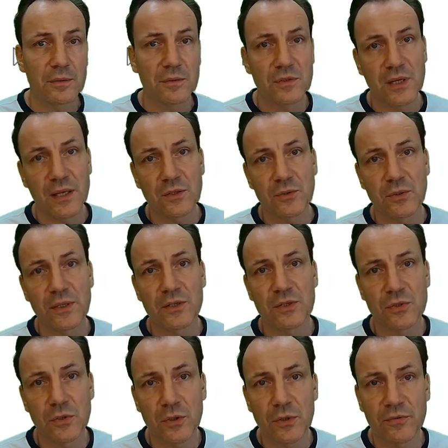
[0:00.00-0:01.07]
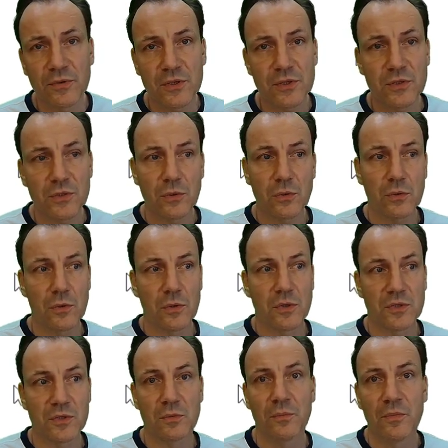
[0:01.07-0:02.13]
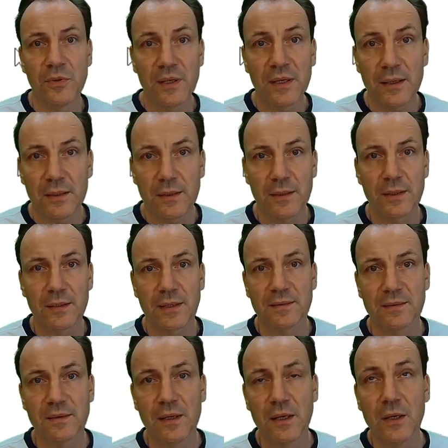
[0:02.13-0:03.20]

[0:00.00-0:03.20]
scheduling service or something that